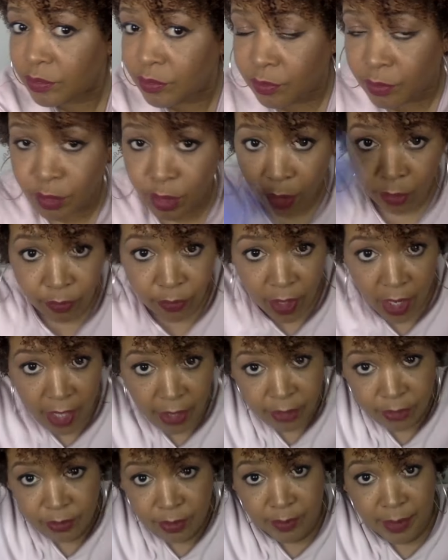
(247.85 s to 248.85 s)
you know,
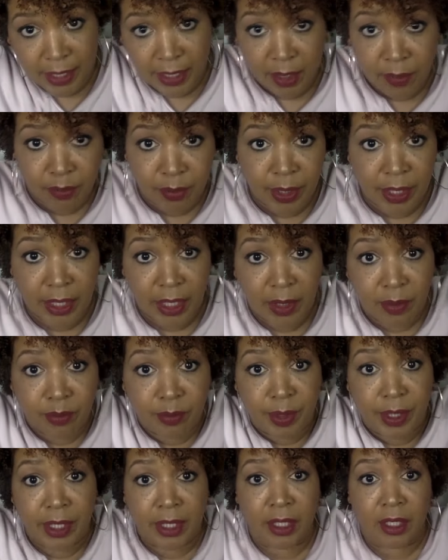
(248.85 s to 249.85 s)
volume to make it bigger and
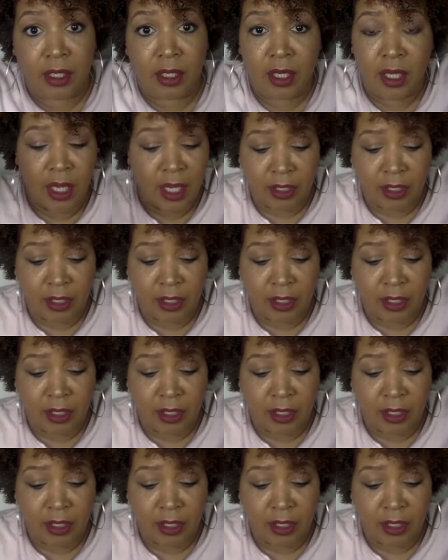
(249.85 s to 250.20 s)
bigger.